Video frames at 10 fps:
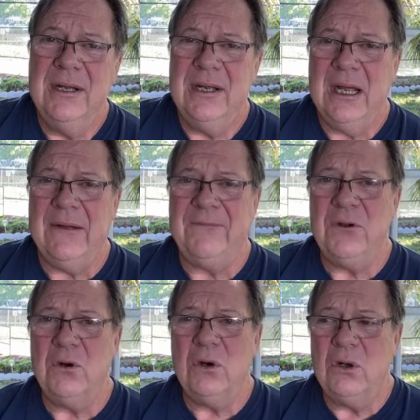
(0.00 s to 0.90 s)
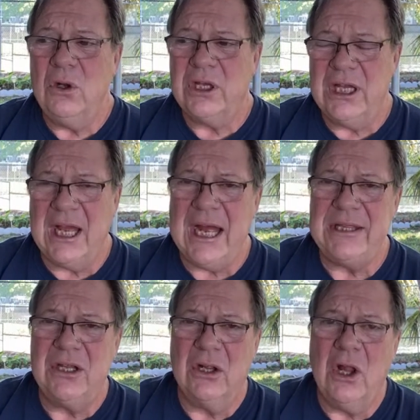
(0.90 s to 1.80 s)
If you're looking
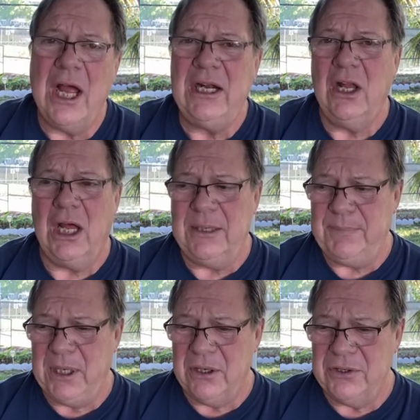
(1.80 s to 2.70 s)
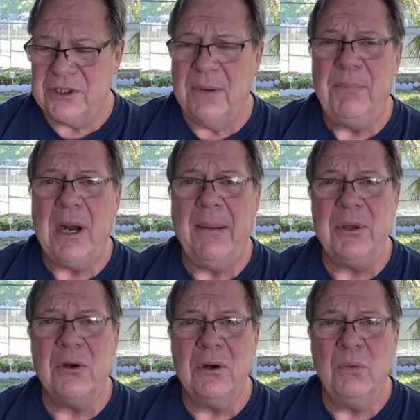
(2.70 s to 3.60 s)
at the light beers, I'm probably
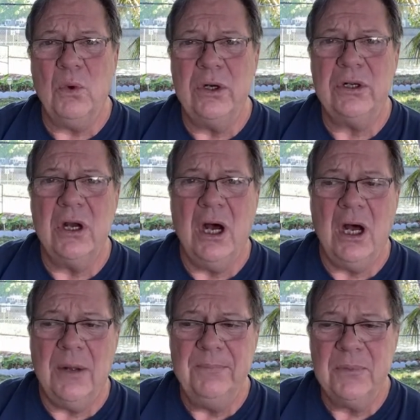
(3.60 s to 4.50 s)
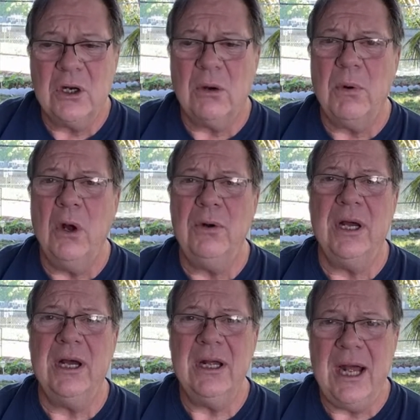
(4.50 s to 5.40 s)
going to want
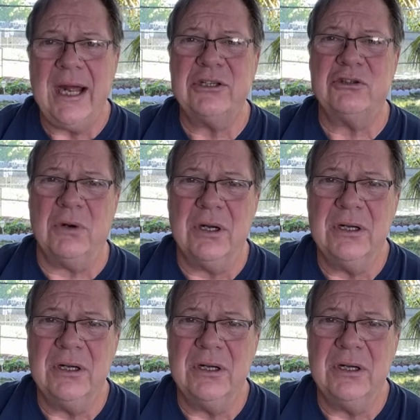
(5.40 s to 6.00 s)
Corona Extra.